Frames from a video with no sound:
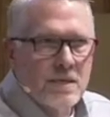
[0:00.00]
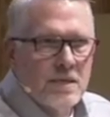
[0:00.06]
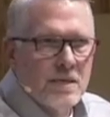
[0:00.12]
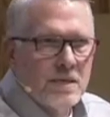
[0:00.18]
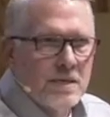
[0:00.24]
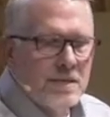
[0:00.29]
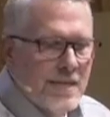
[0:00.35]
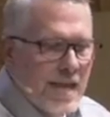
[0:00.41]

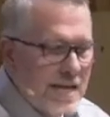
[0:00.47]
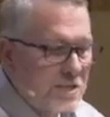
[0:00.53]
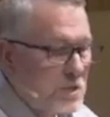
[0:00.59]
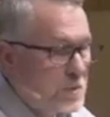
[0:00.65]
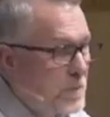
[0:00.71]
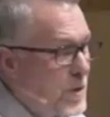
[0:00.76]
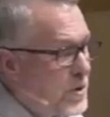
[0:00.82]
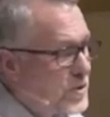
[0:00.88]
That
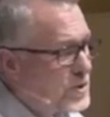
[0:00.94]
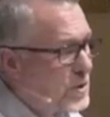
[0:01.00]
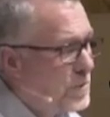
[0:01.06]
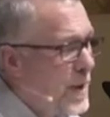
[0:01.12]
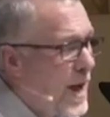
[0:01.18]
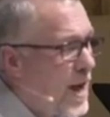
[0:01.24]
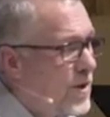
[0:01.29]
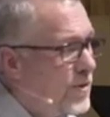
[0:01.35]
spiritual
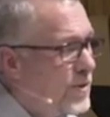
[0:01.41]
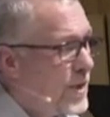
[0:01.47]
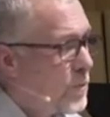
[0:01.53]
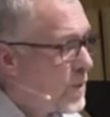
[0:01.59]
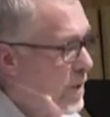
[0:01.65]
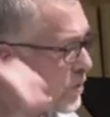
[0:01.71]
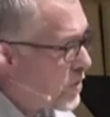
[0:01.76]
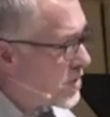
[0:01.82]
battle that
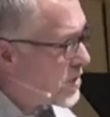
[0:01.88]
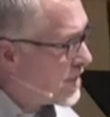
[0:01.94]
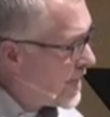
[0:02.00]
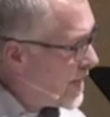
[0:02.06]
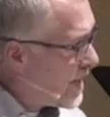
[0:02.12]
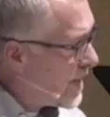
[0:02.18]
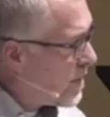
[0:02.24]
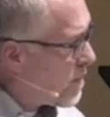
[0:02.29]
we were
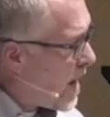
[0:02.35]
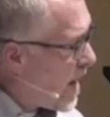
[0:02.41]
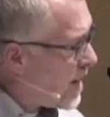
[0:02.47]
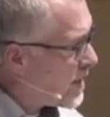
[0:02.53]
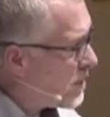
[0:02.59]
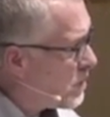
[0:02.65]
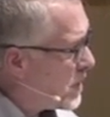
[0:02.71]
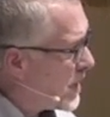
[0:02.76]
singing about
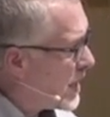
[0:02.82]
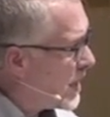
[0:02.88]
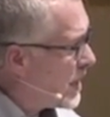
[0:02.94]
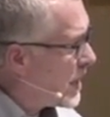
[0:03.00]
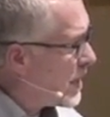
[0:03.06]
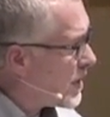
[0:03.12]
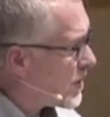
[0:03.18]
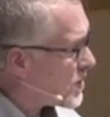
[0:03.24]
at the
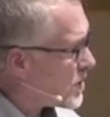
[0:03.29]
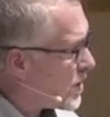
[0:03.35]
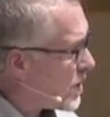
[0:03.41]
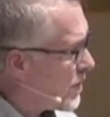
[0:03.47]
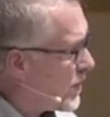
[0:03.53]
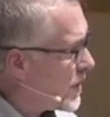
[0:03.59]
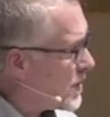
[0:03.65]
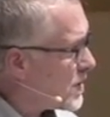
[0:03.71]
beginning of the
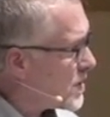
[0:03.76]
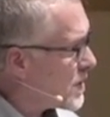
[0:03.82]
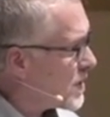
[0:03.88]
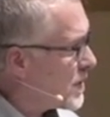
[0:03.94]
service,